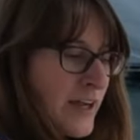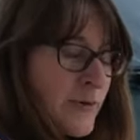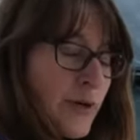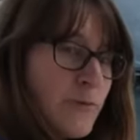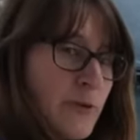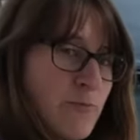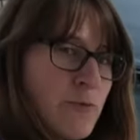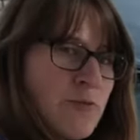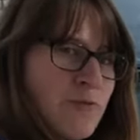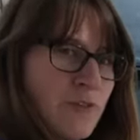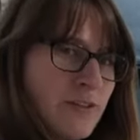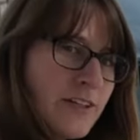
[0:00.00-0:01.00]
When we
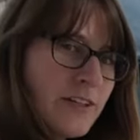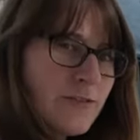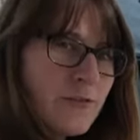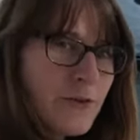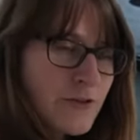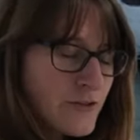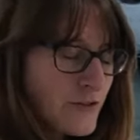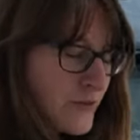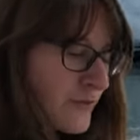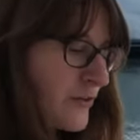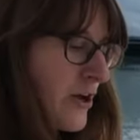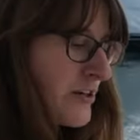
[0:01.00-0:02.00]
move a little further to the
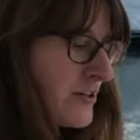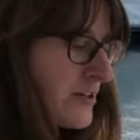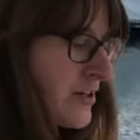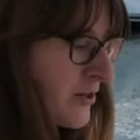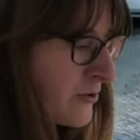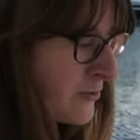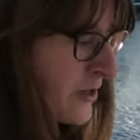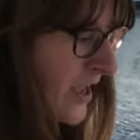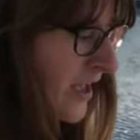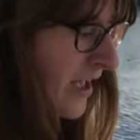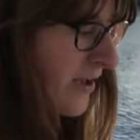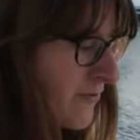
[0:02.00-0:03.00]
front, we
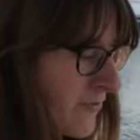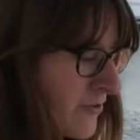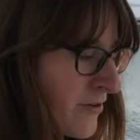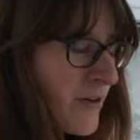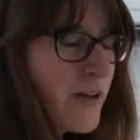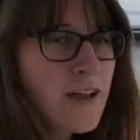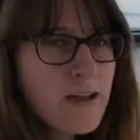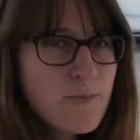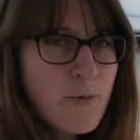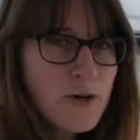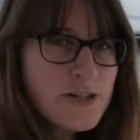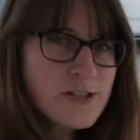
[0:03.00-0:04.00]
have uh,
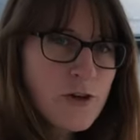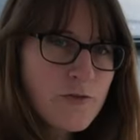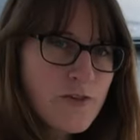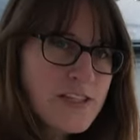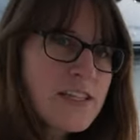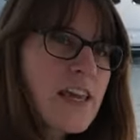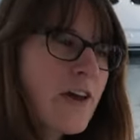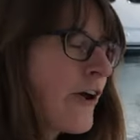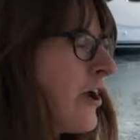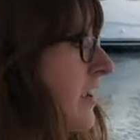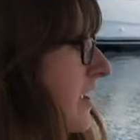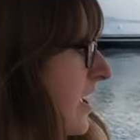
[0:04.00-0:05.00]
more sofas here,
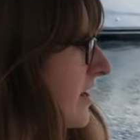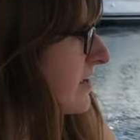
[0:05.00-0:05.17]
and